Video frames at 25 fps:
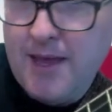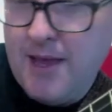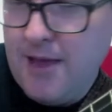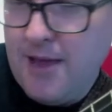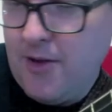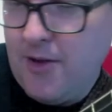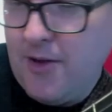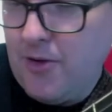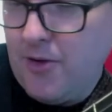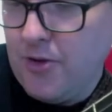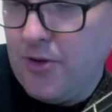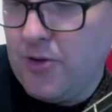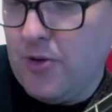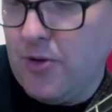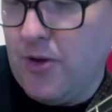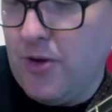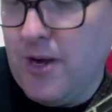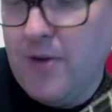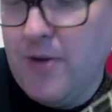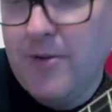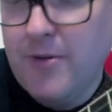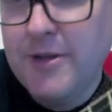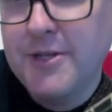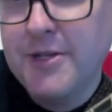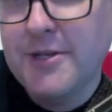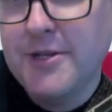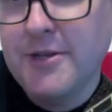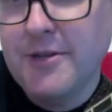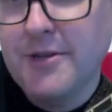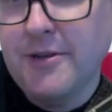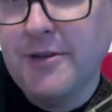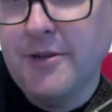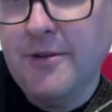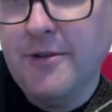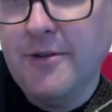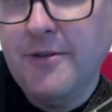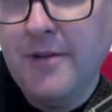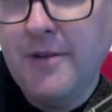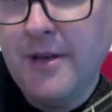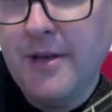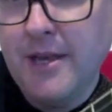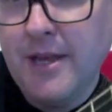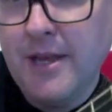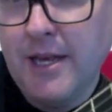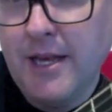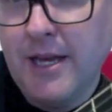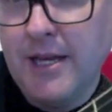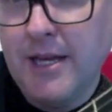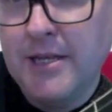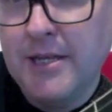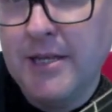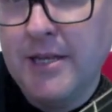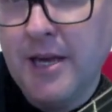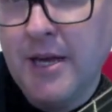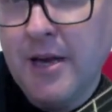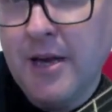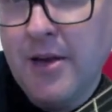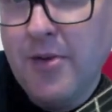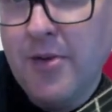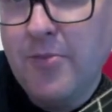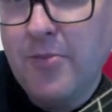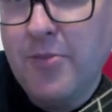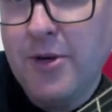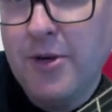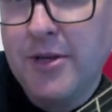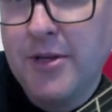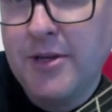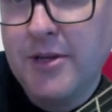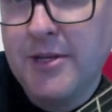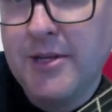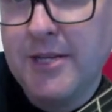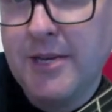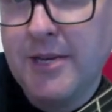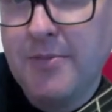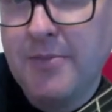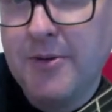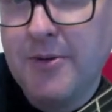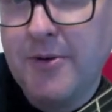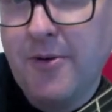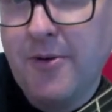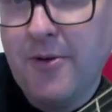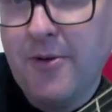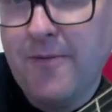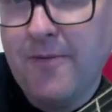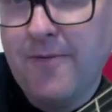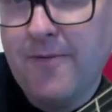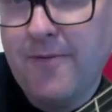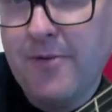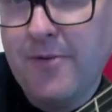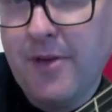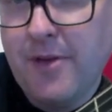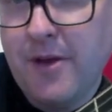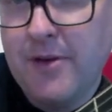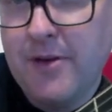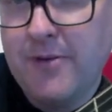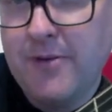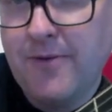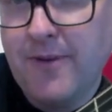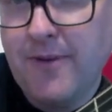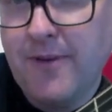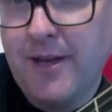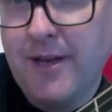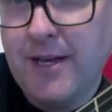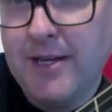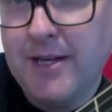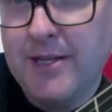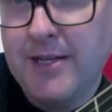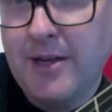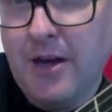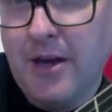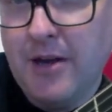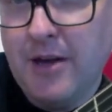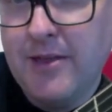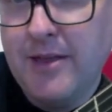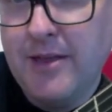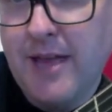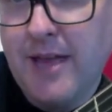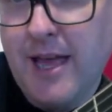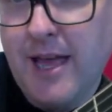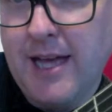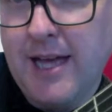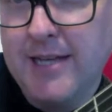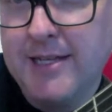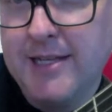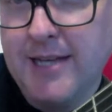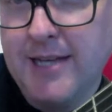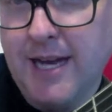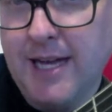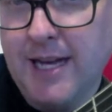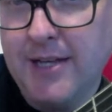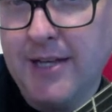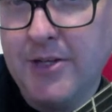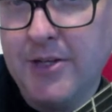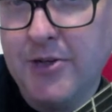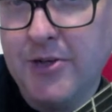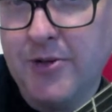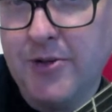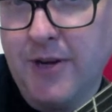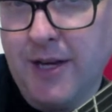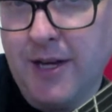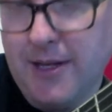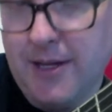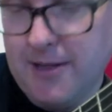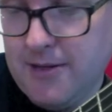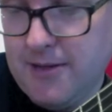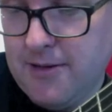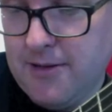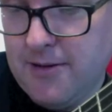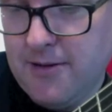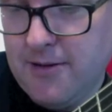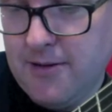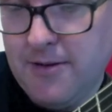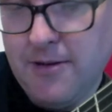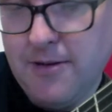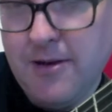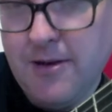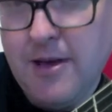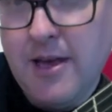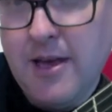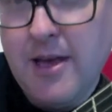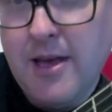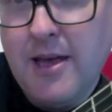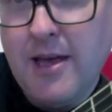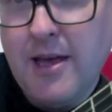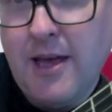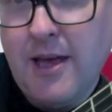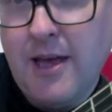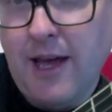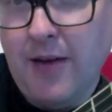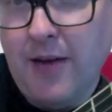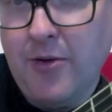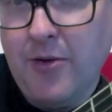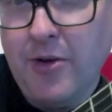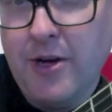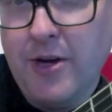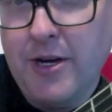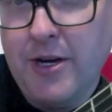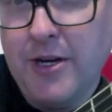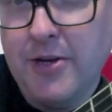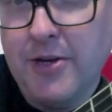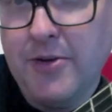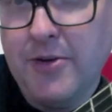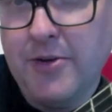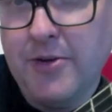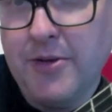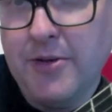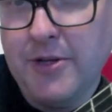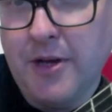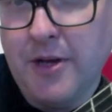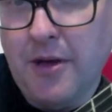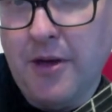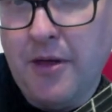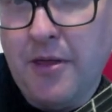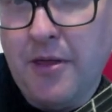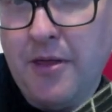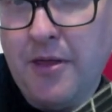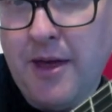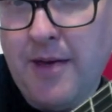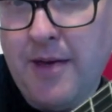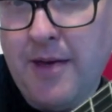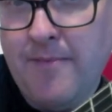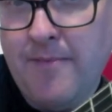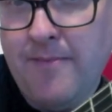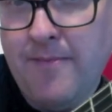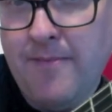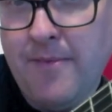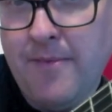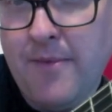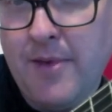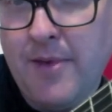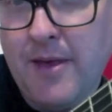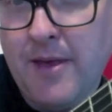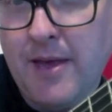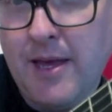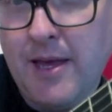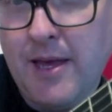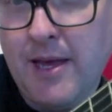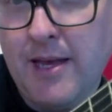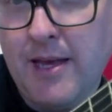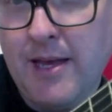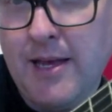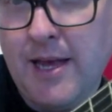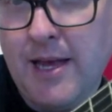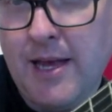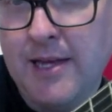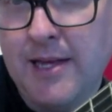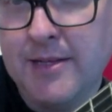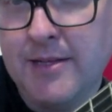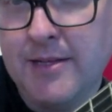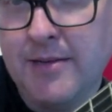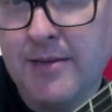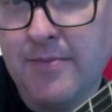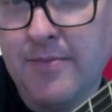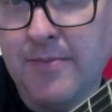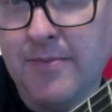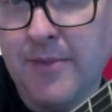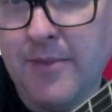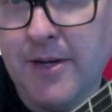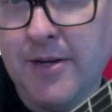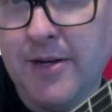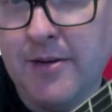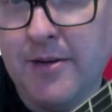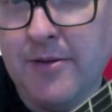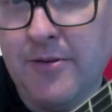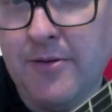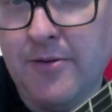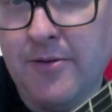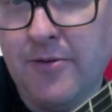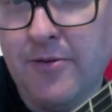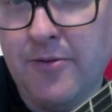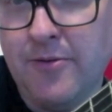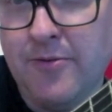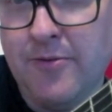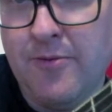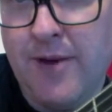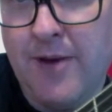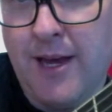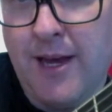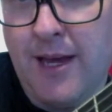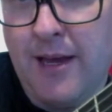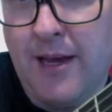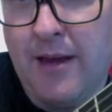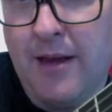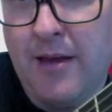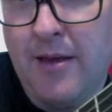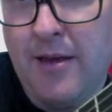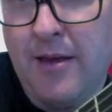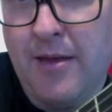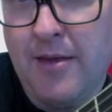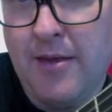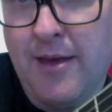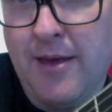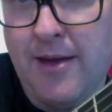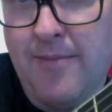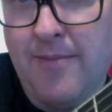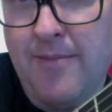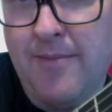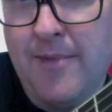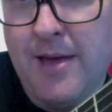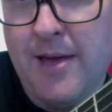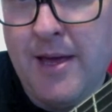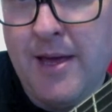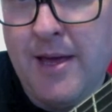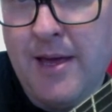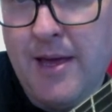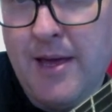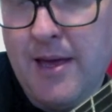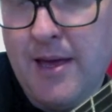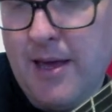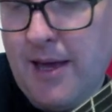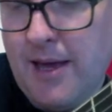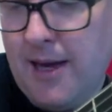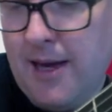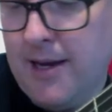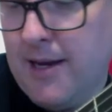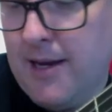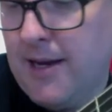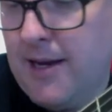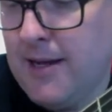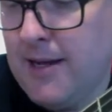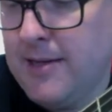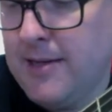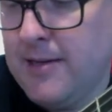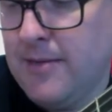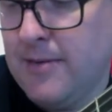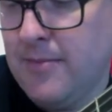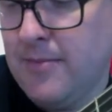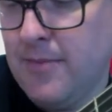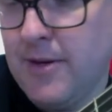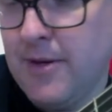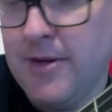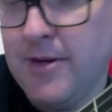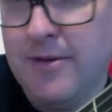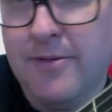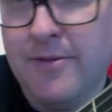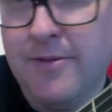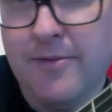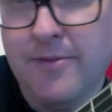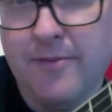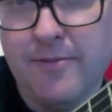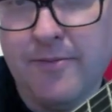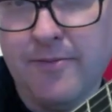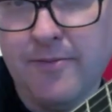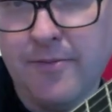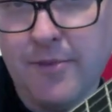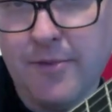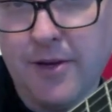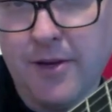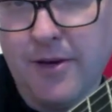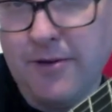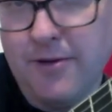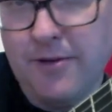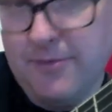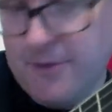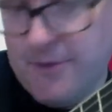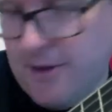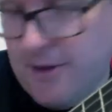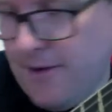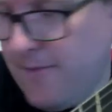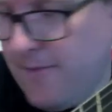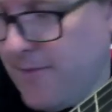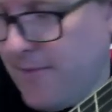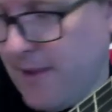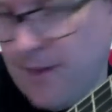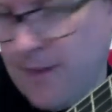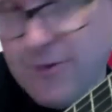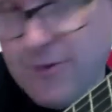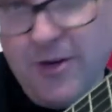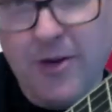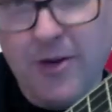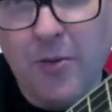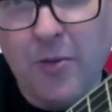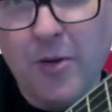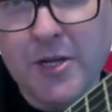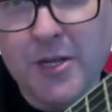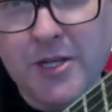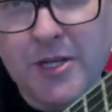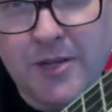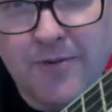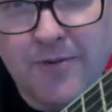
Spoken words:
Because all I want you to do is put the tips of those fingers on their assigned strings. And all you're going to do is go thumb, index, middle, ring. Thumb, index, middle. Oh, sorry, I'm trying to watch the